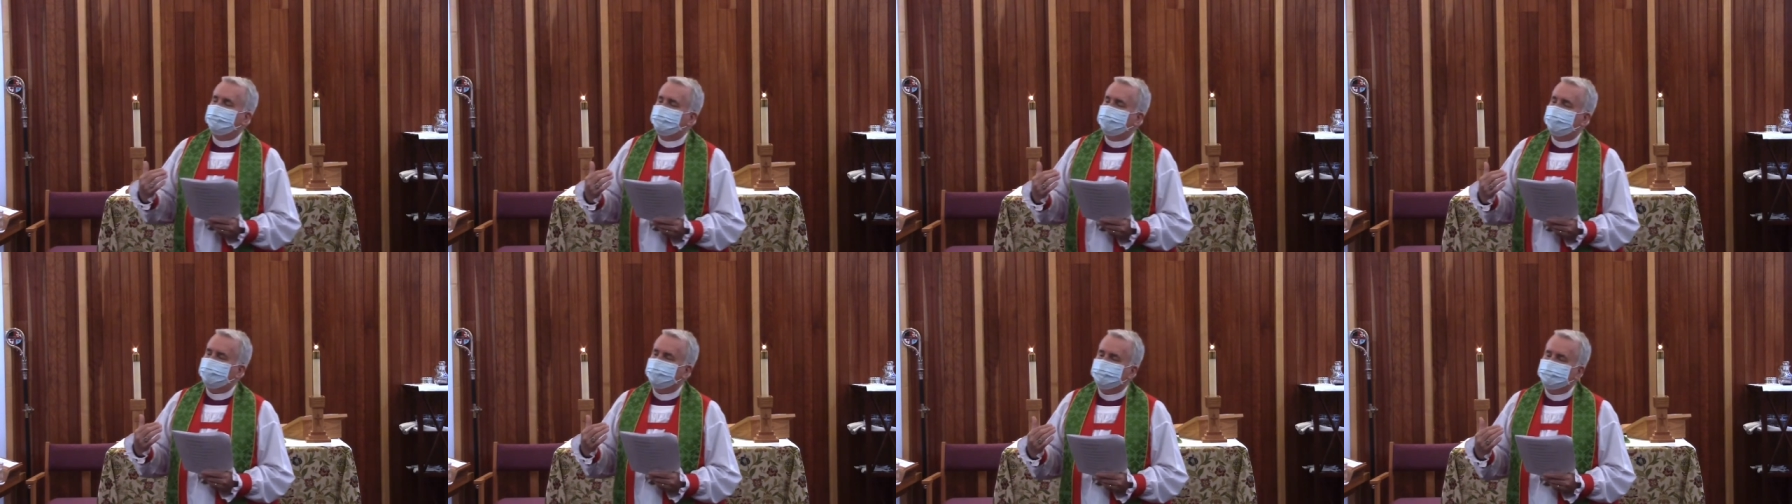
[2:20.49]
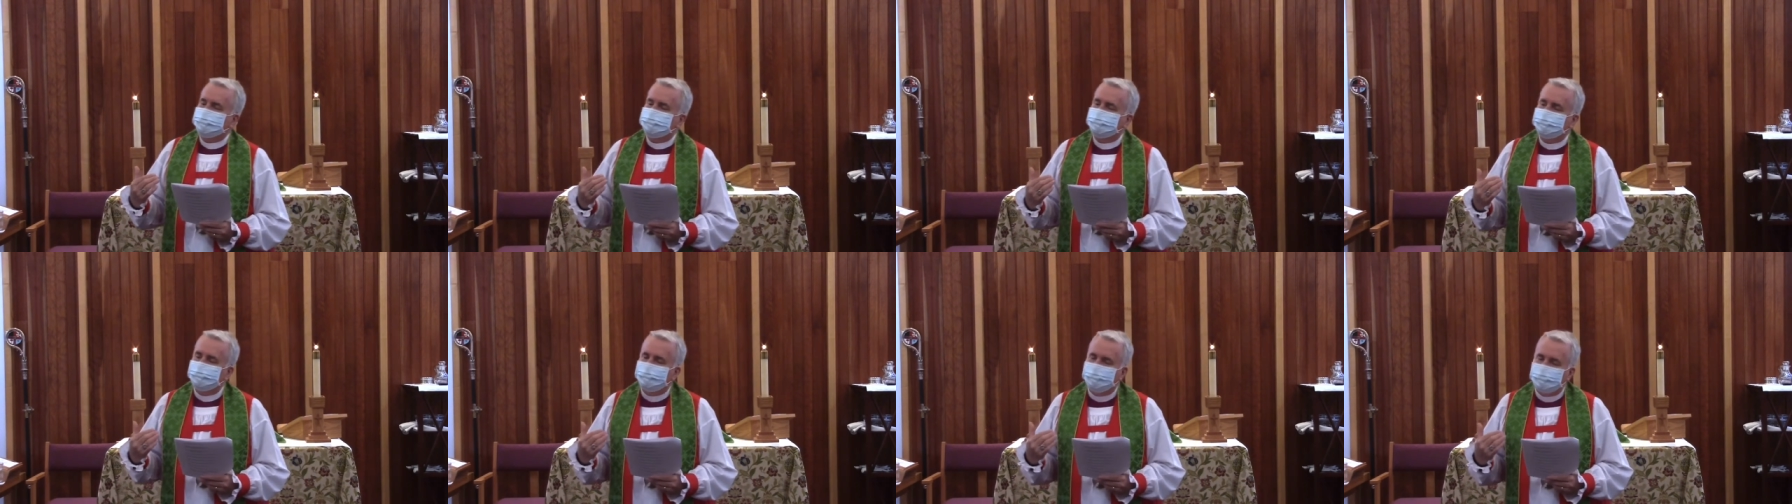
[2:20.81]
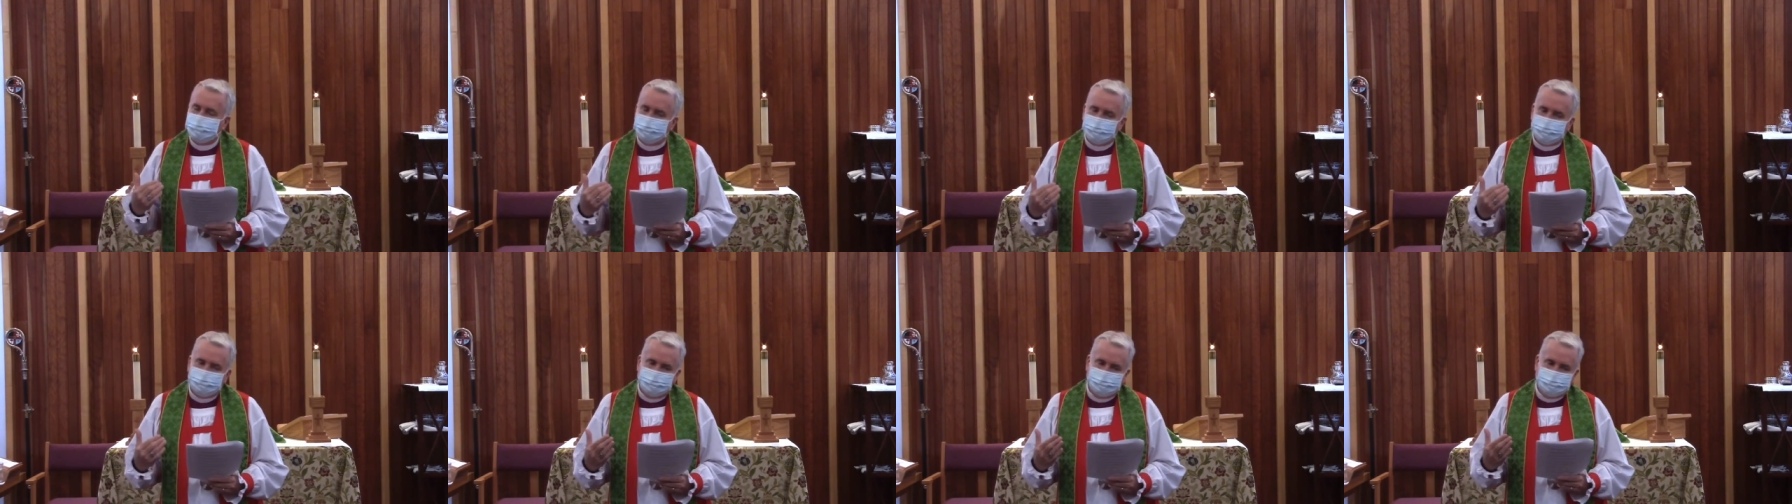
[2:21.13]

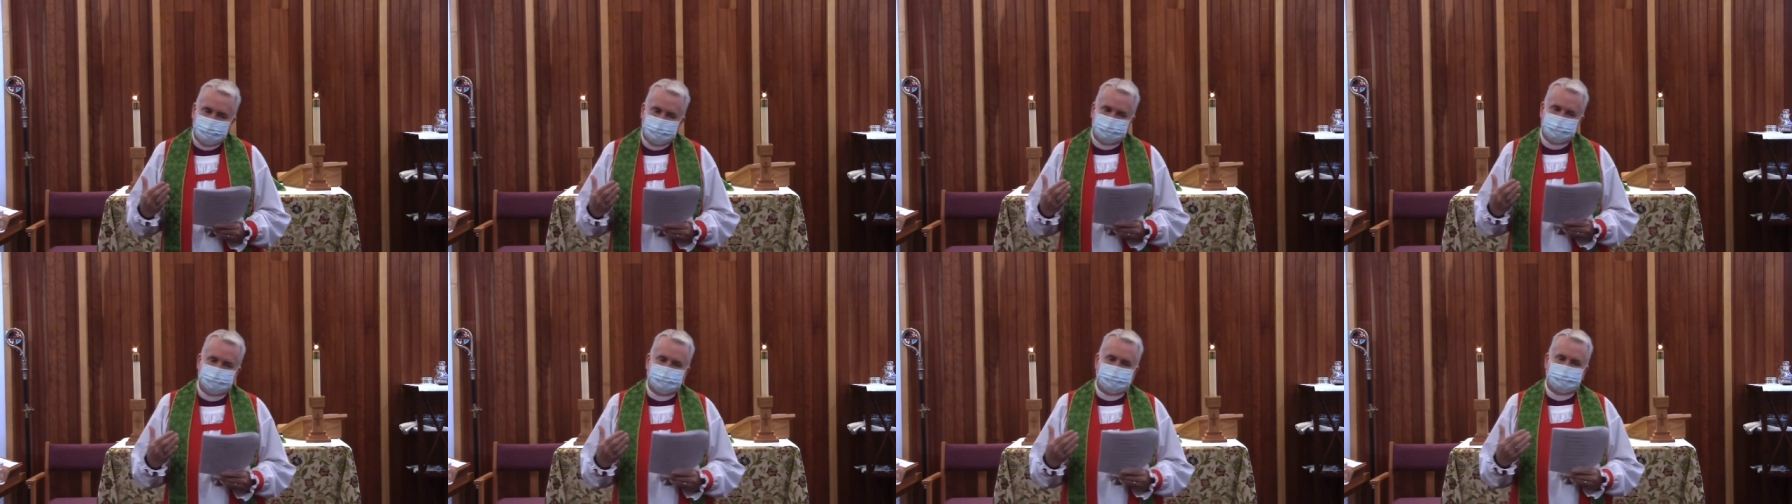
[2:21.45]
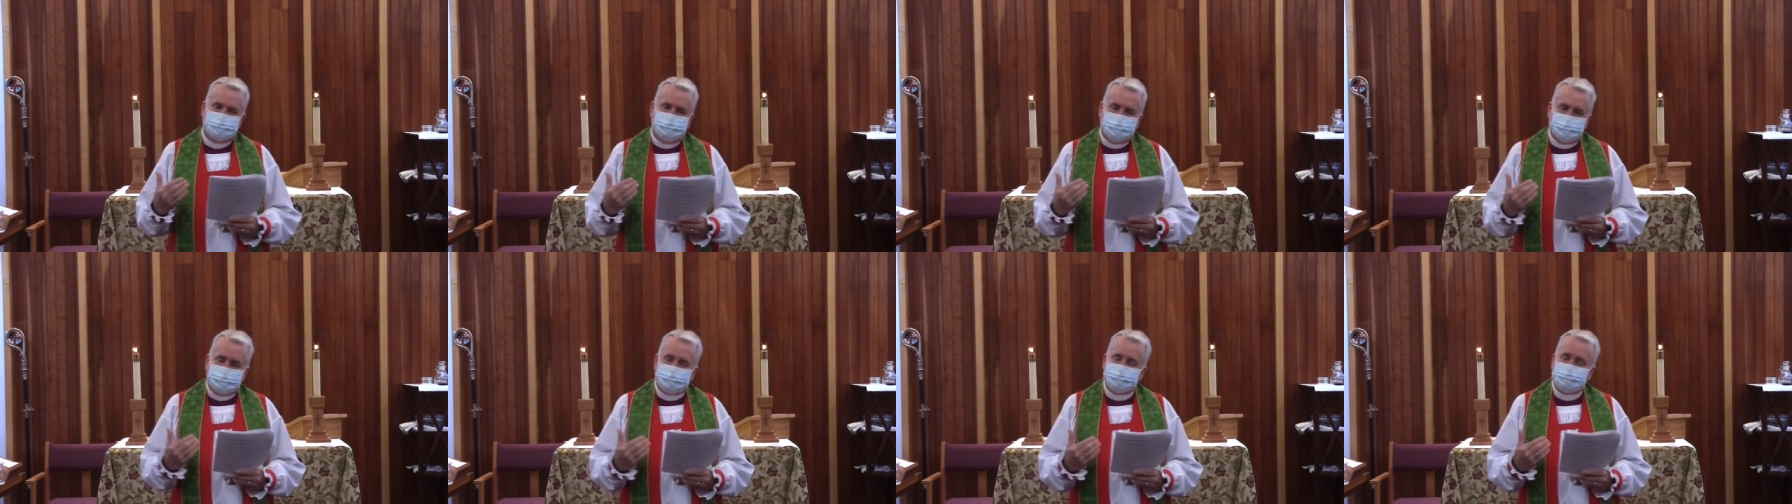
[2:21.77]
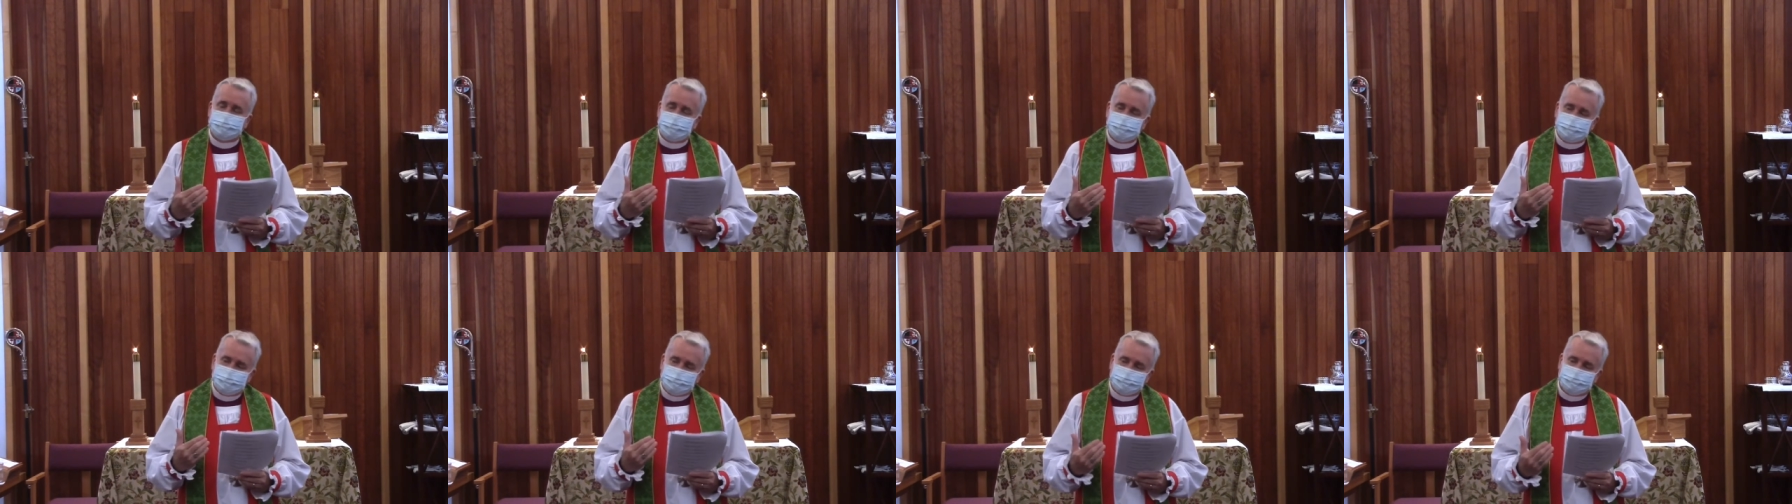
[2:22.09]
perseverance. There is
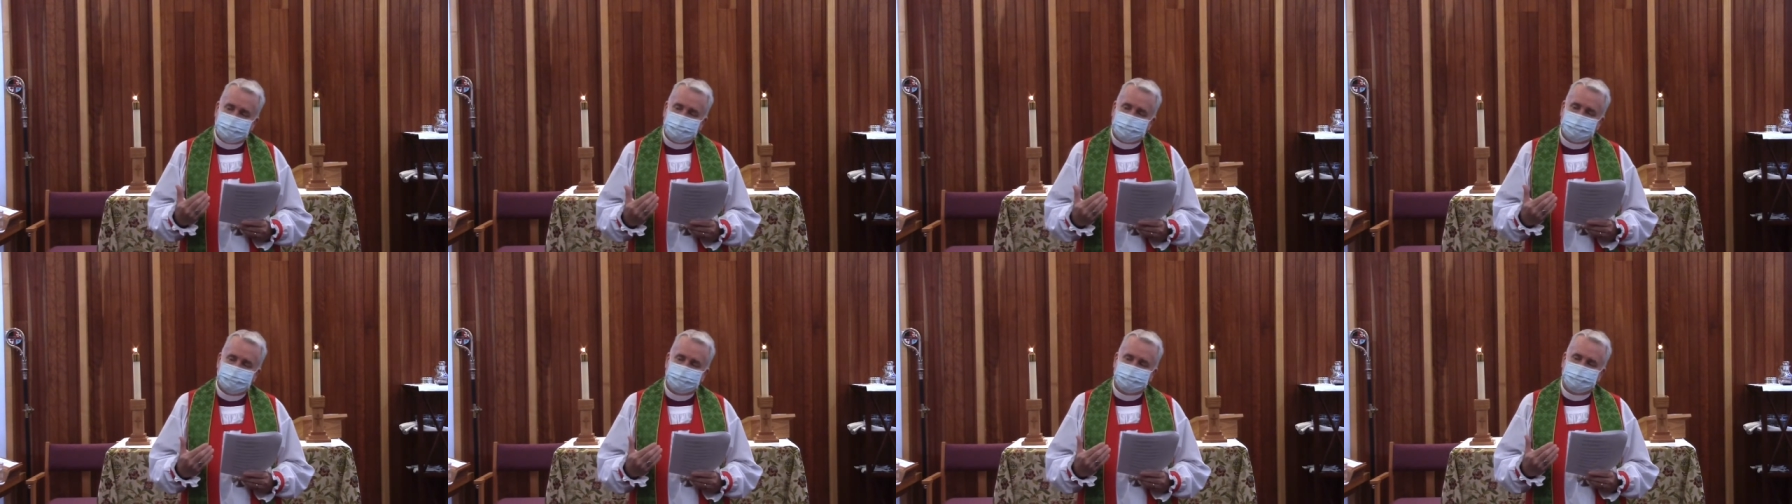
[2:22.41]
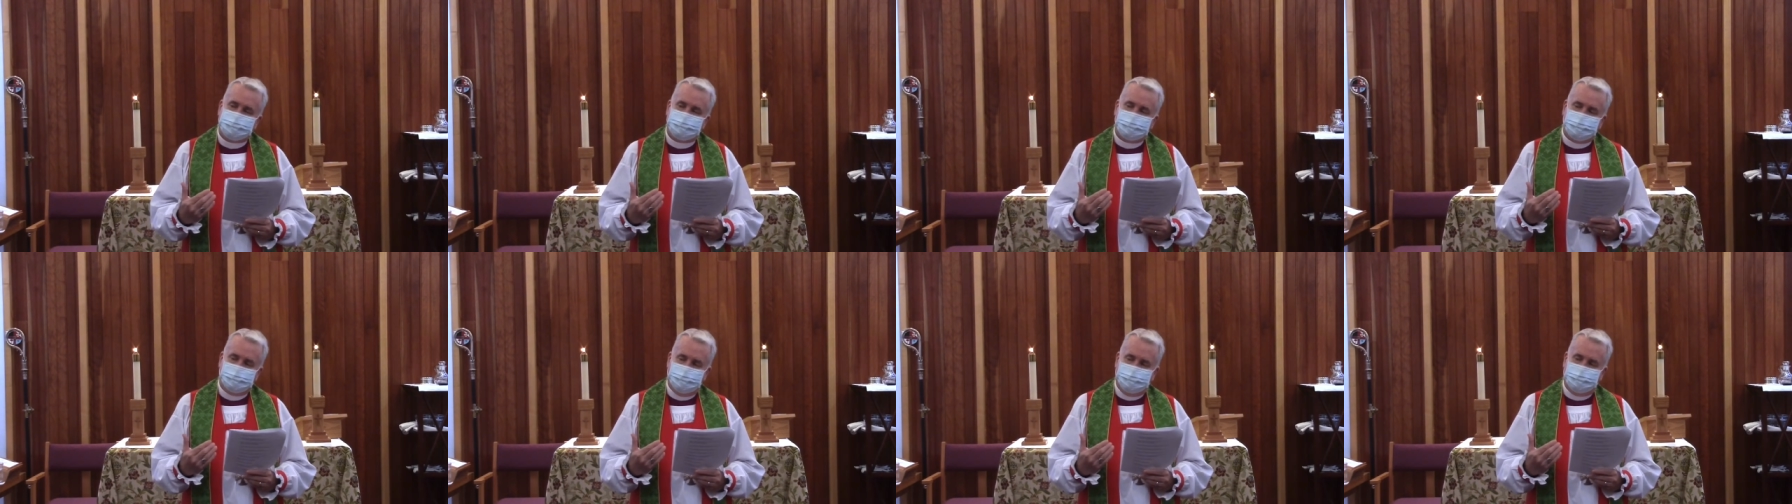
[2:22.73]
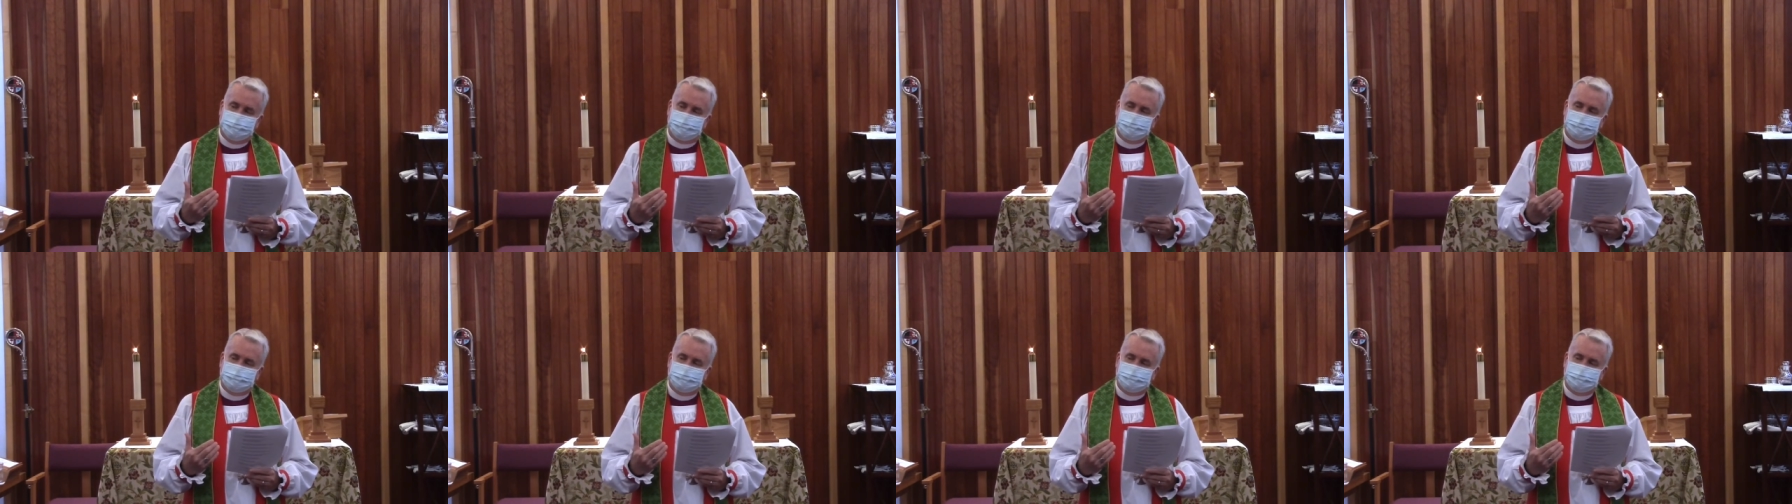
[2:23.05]
a difference, though.